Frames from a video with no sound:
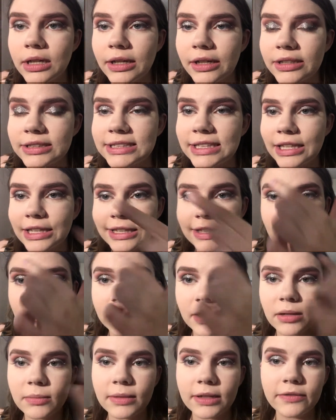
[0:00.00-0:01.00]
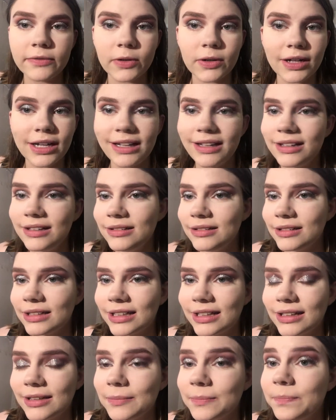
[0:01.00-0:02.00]
You can see a little bit on my forehead,
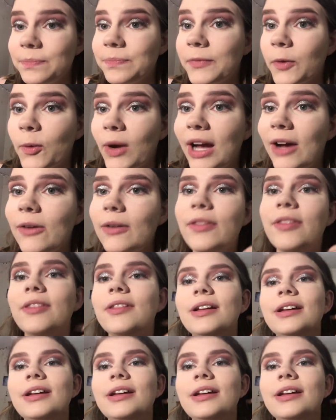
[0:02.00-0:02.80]
like, wow.